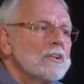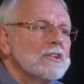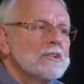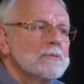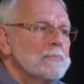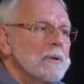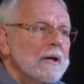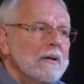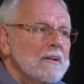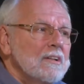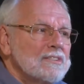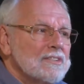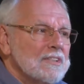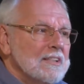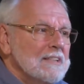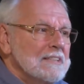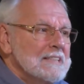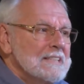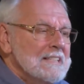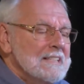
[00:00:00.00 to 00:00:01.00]

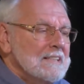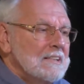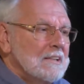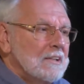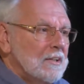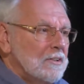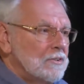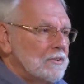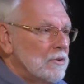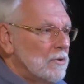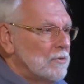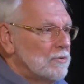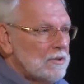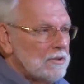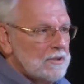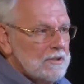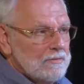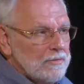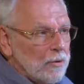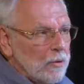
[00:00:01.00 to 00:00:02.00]
experiencing due
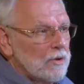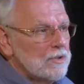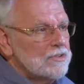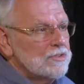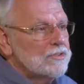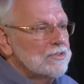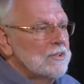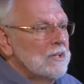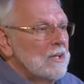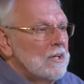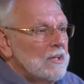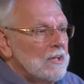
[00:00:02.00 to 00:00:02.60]
to divorce,